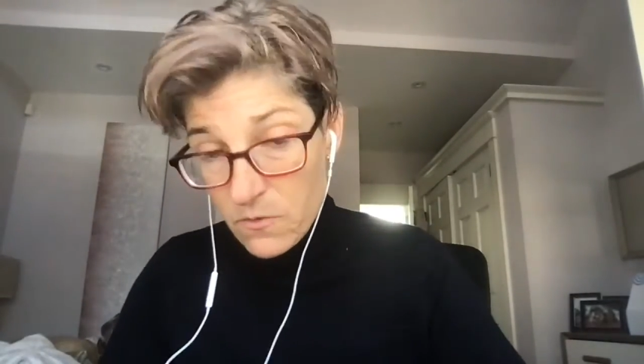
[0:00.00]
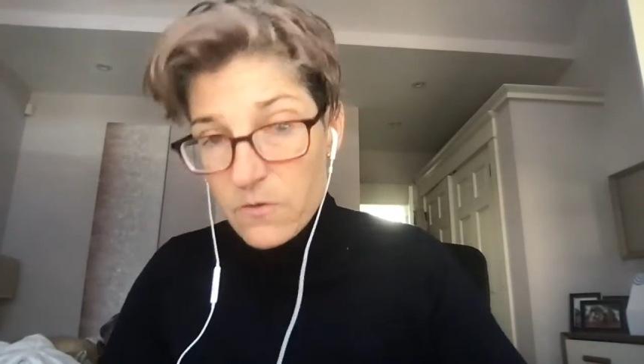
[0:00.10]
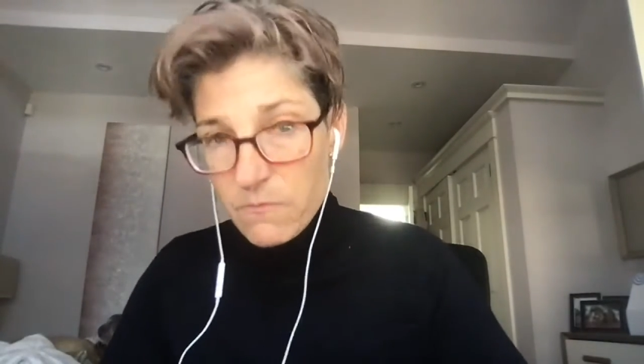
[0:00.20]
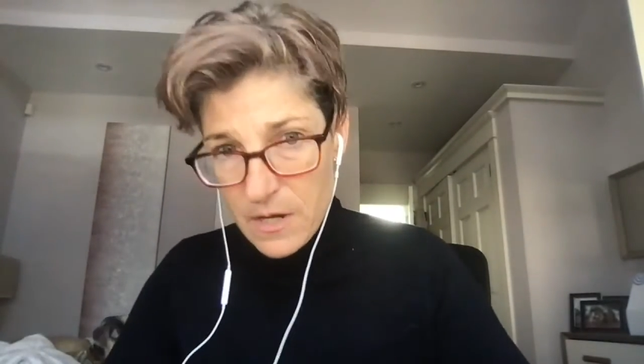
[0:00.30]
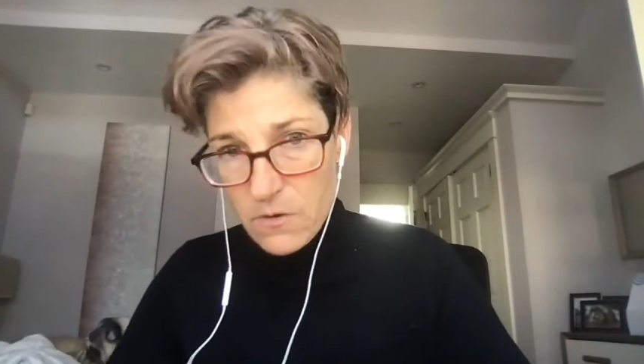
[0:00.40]

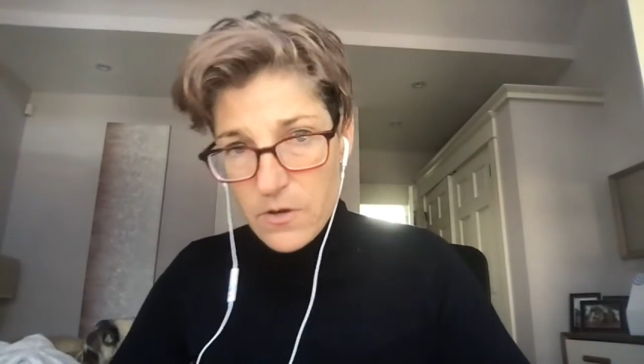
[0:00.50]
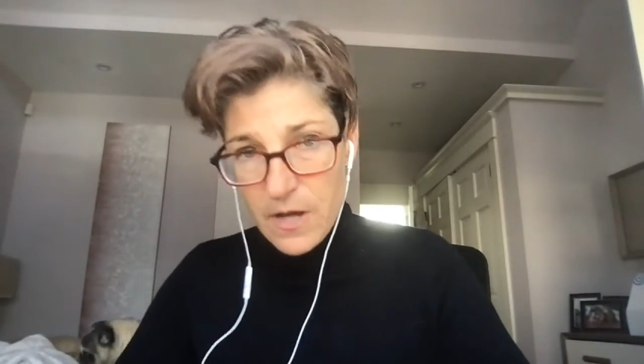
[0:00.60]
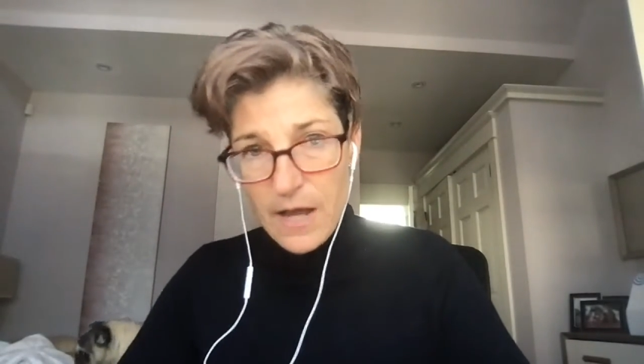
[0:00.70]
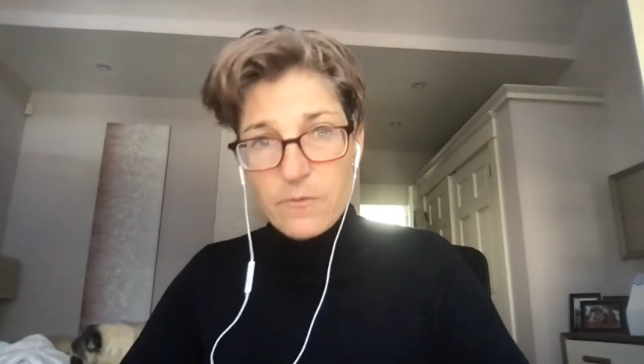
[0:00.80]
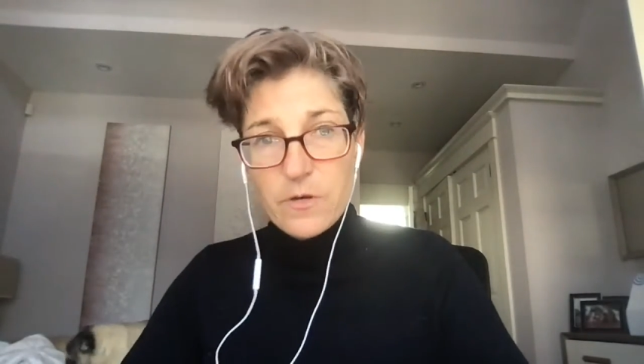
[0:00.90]
you
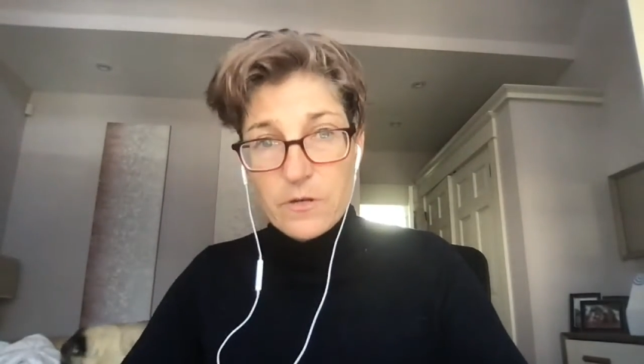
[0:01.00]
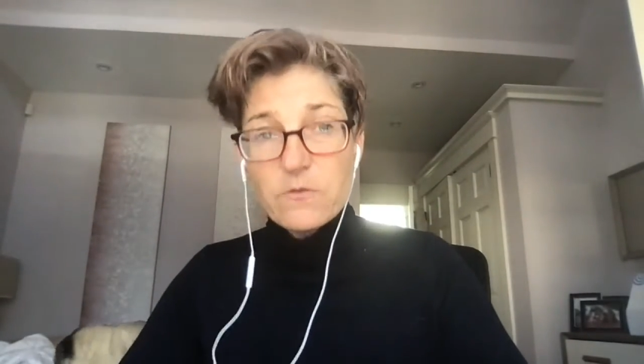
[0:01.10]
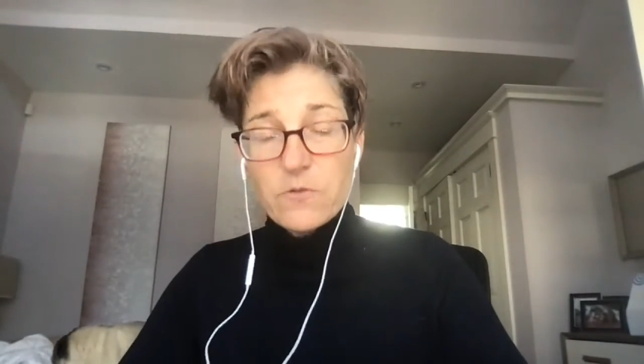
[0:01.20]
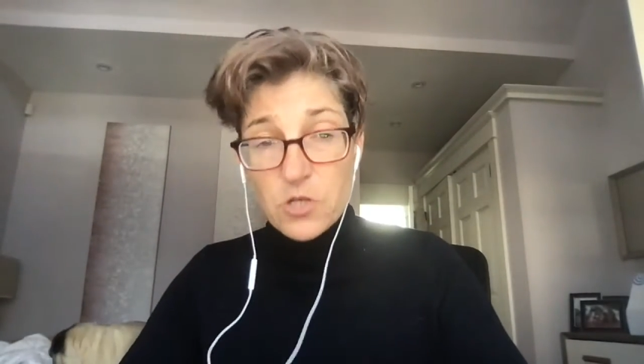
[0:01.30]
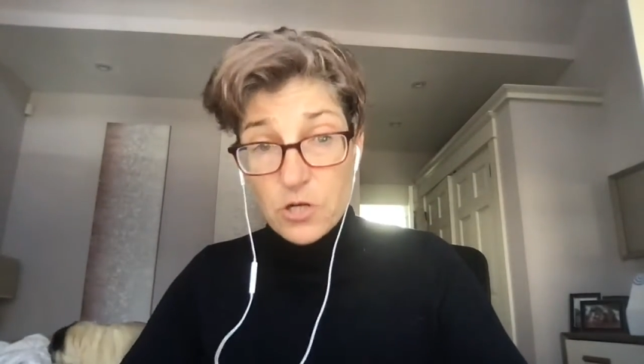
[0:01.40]
got to
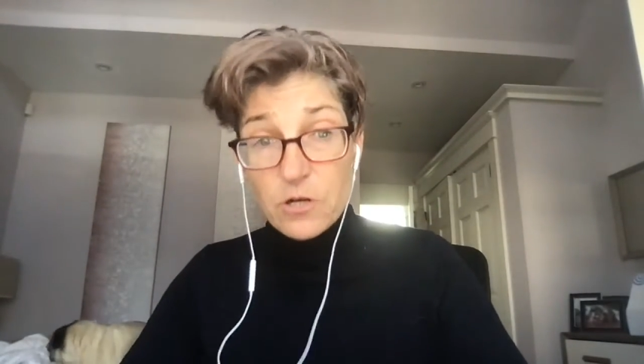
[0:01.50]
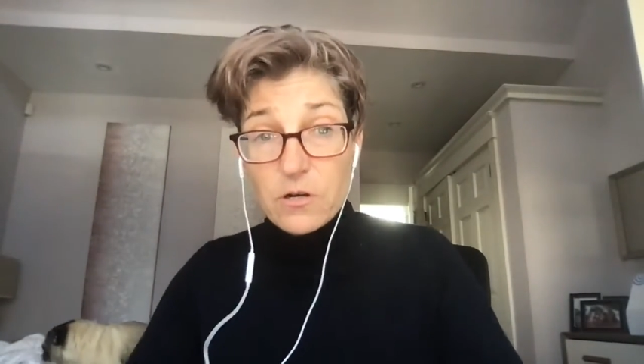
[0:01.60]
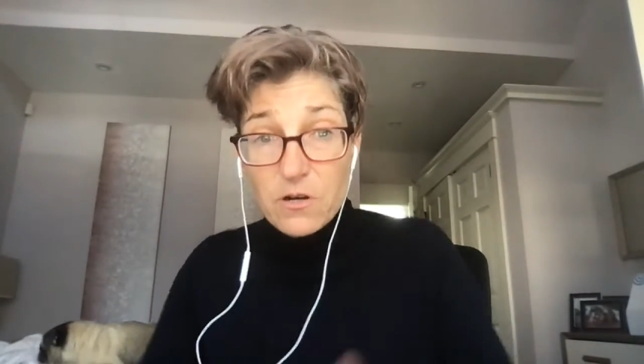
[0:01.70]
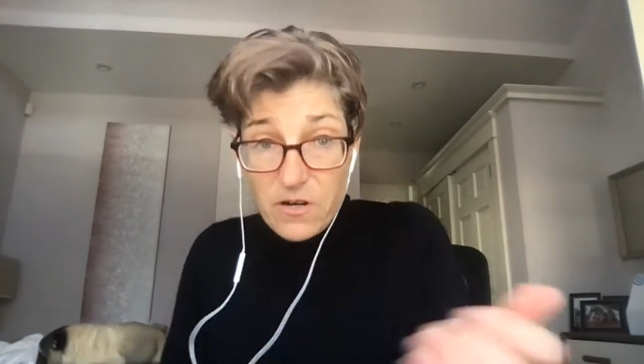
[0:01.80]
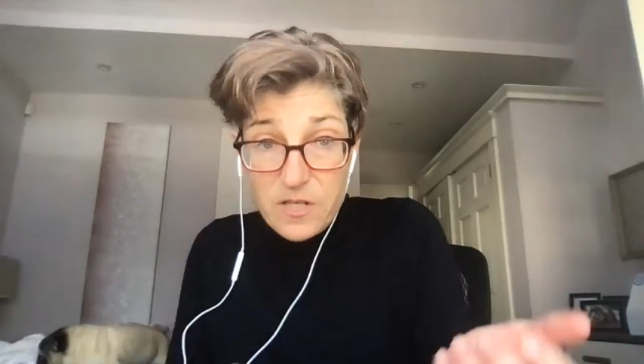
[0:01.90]
reduce
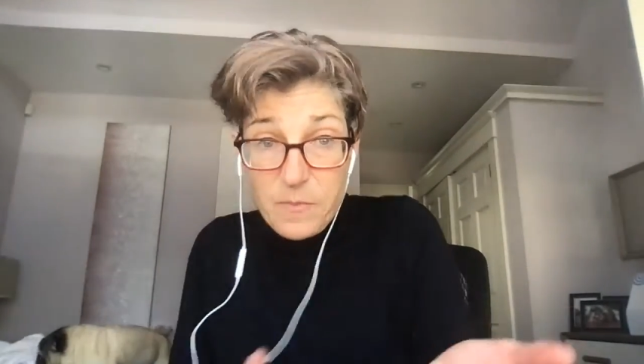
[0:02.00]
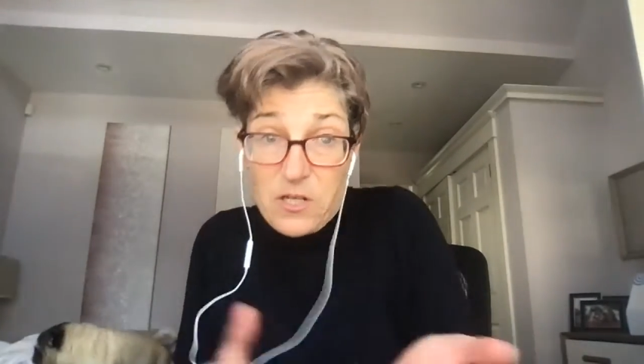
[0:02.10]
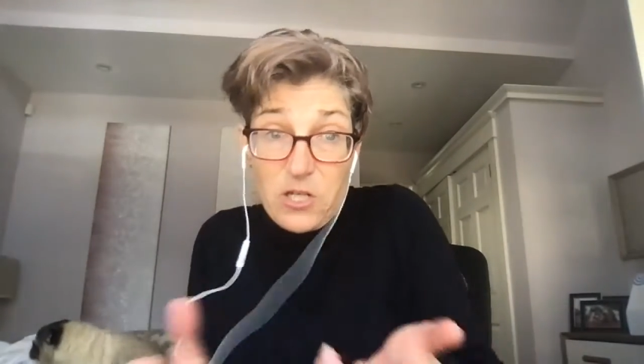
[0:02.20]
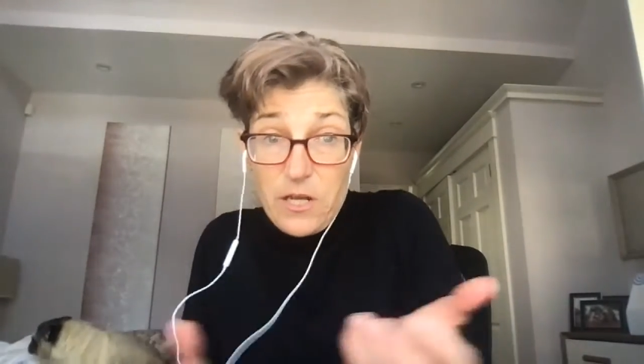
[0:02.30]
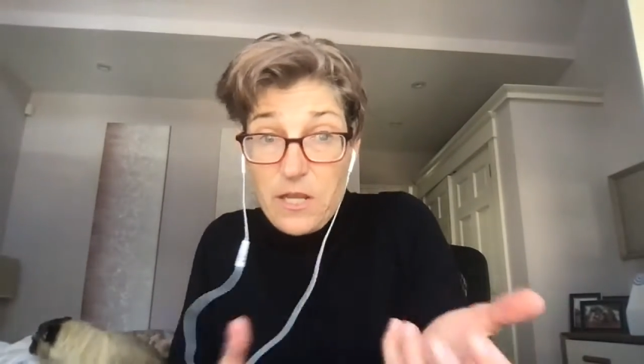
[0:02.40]
sugar,
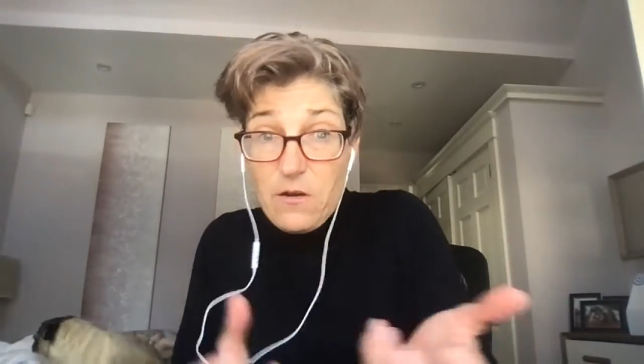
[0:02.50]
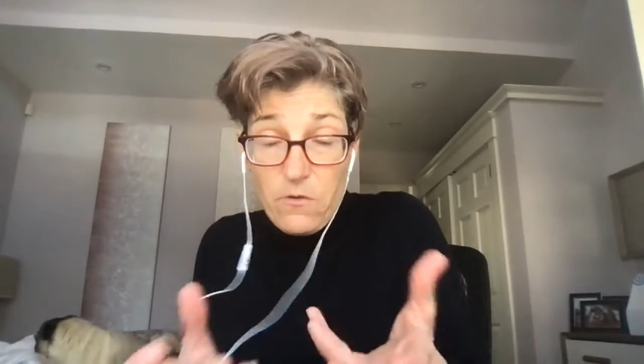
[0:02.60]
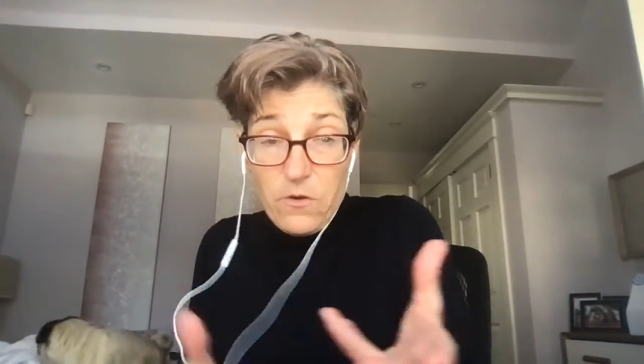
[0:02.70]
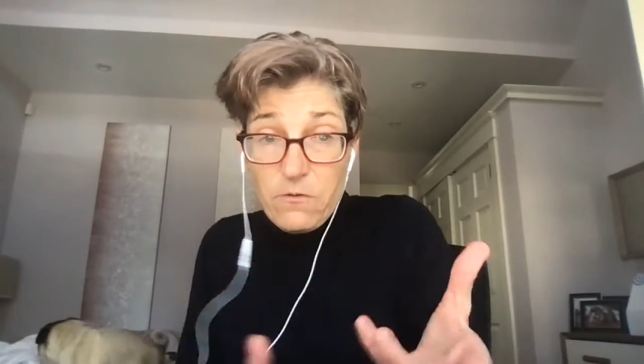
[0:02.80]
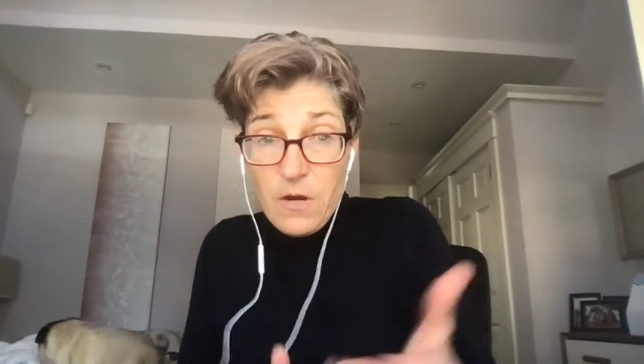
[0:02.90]
especially
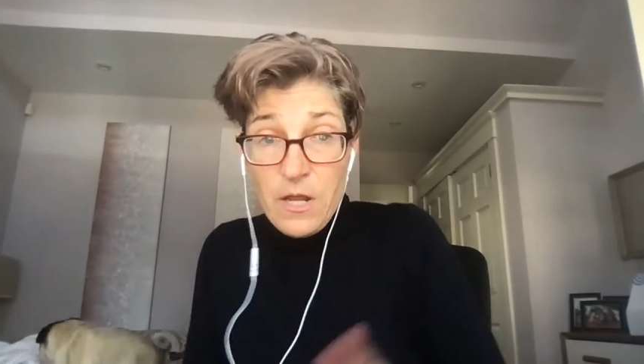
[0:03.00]
you're